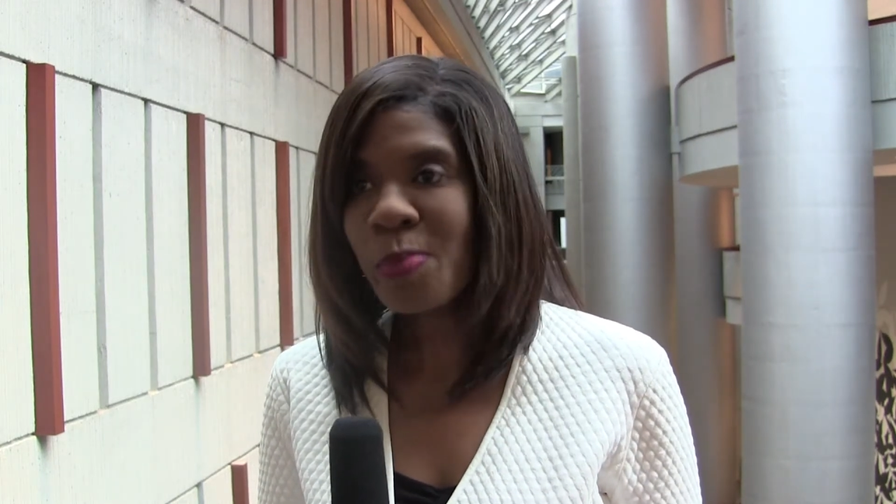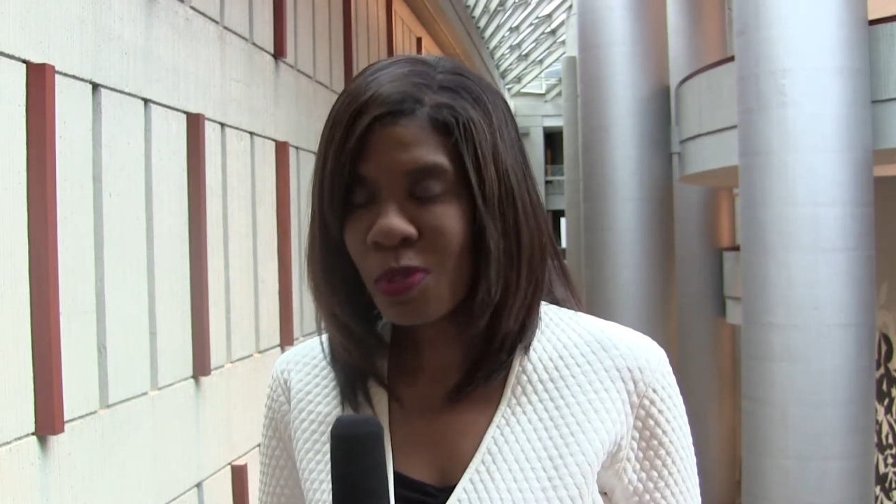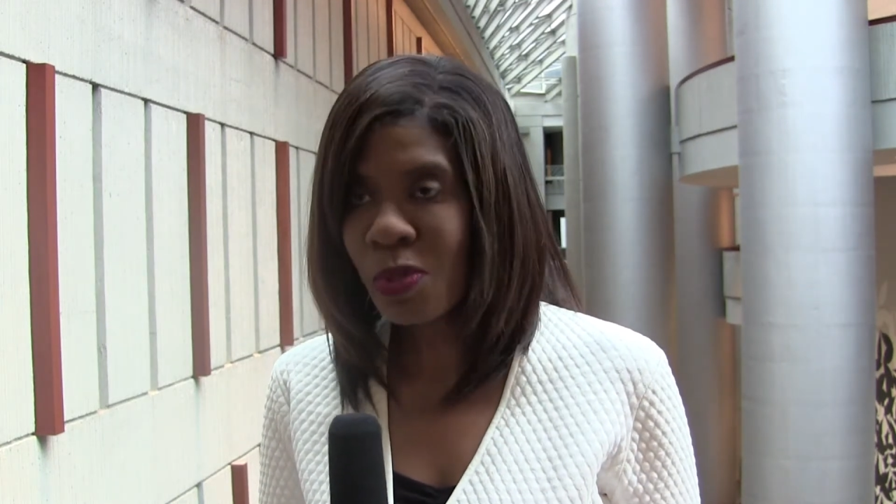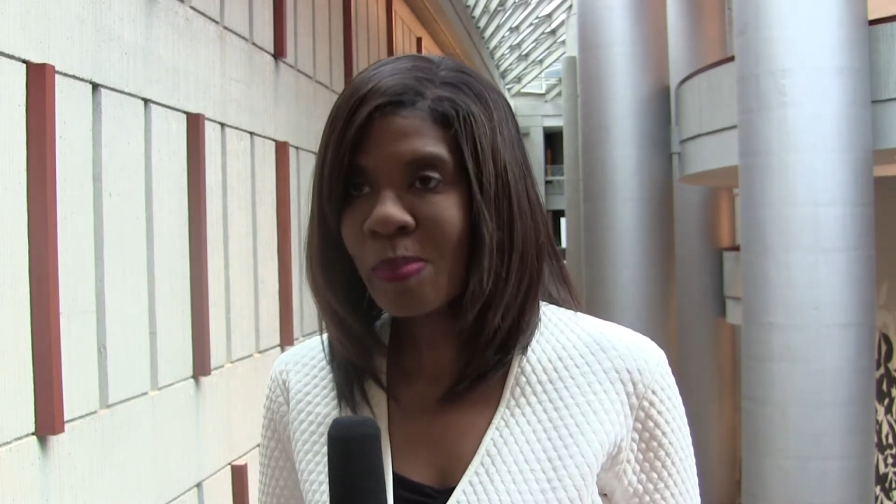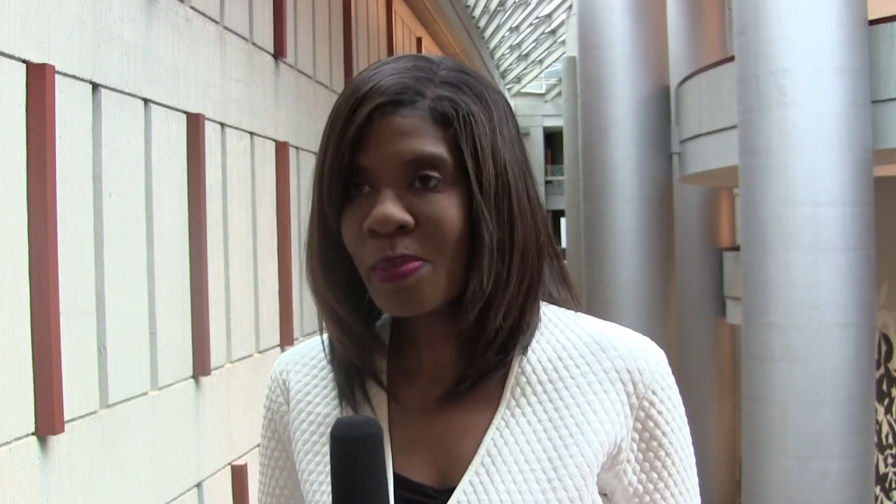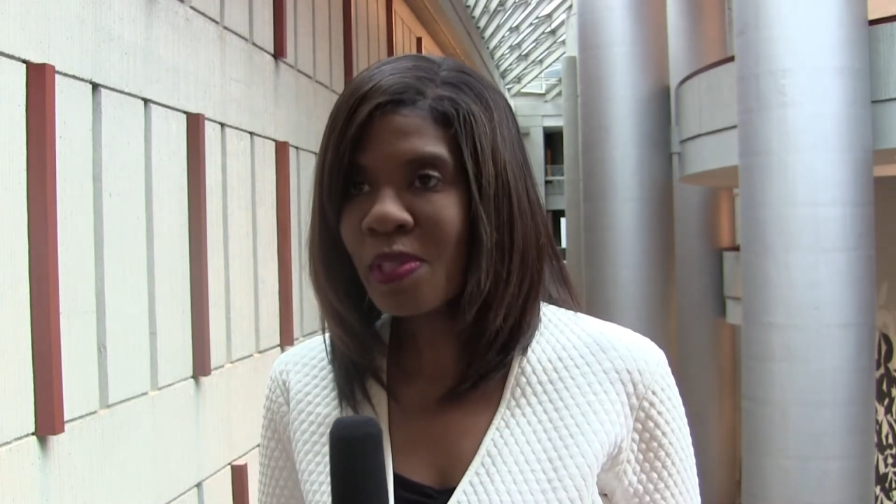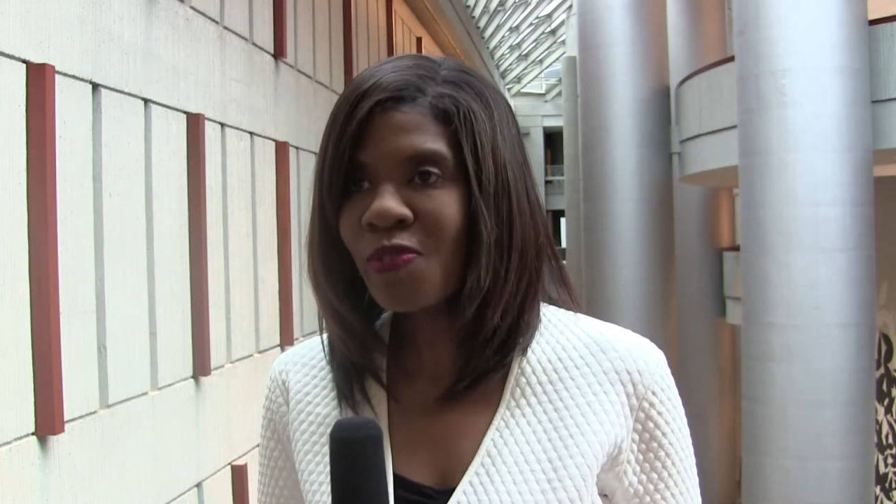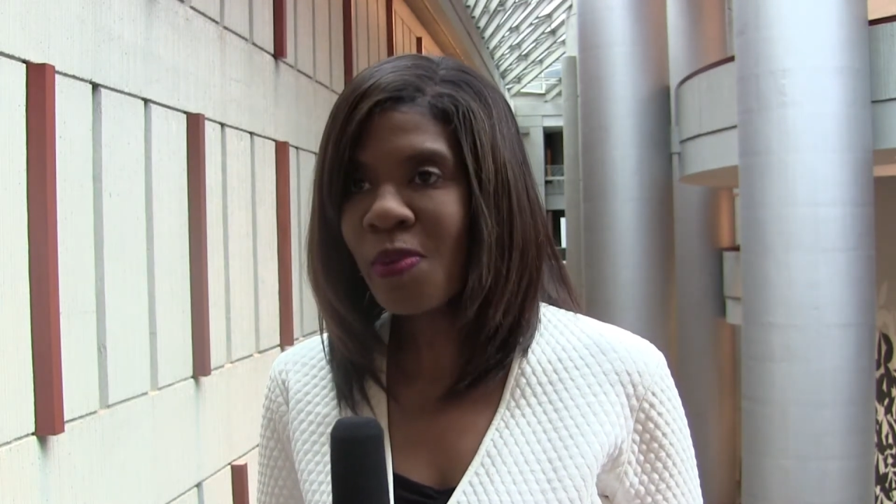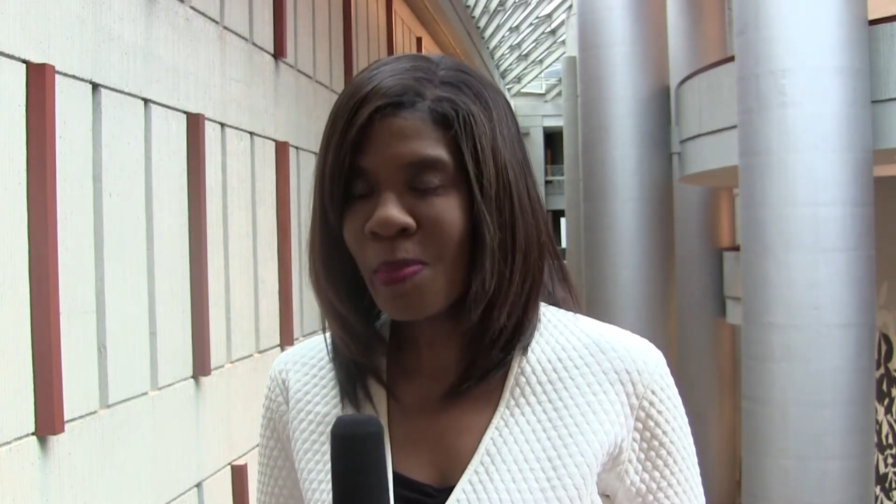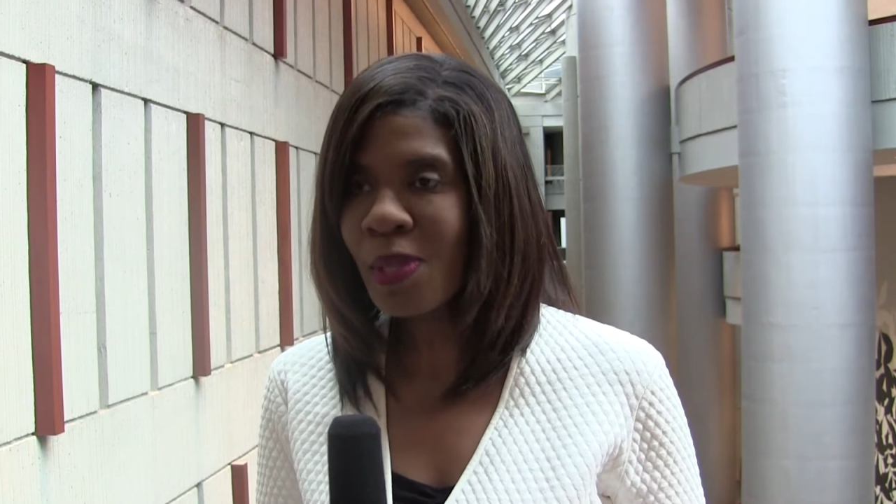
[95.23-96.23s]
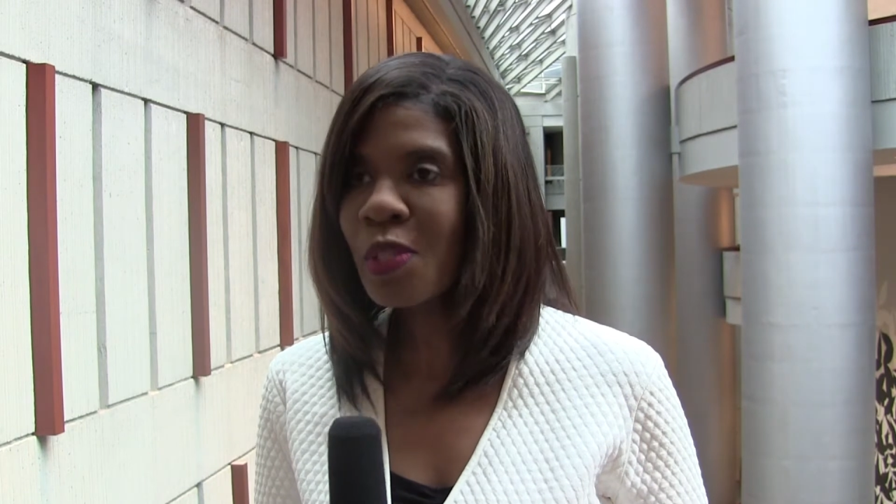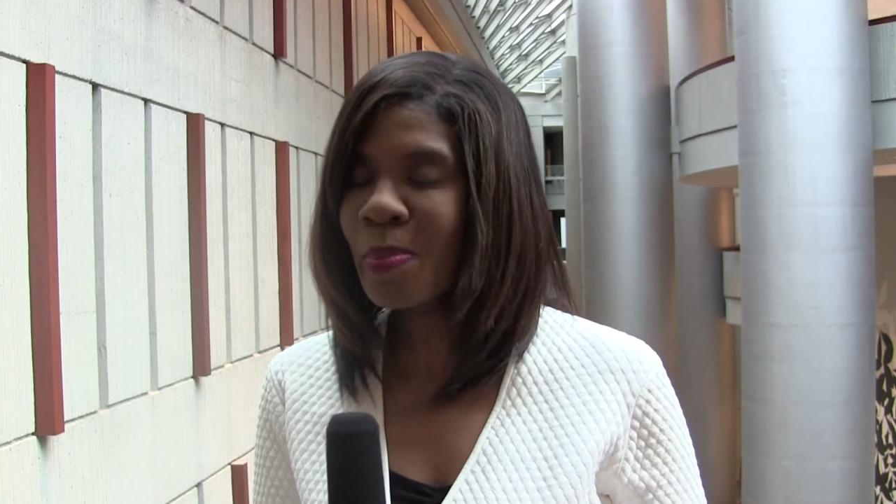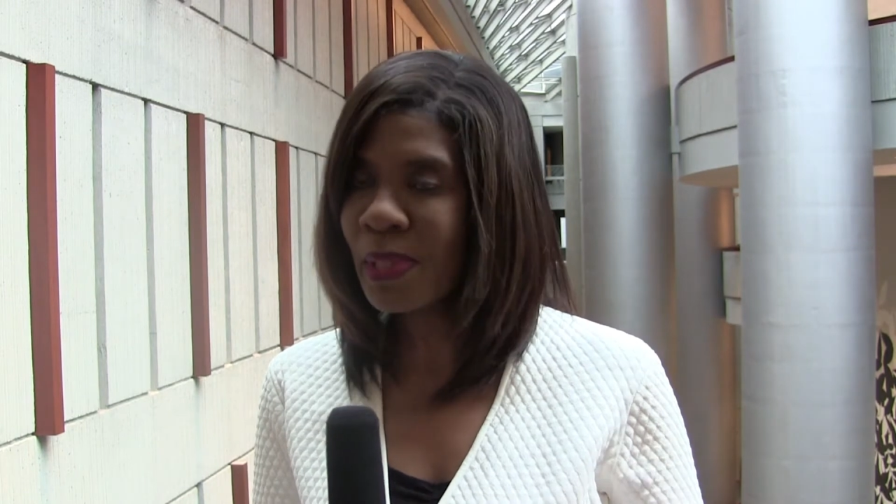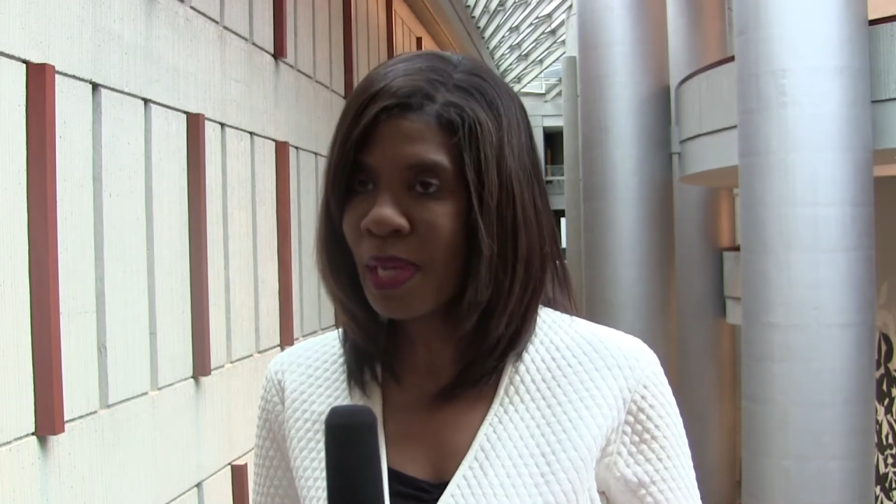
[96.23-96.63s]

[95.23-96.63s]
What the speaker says: prescriptions for multiple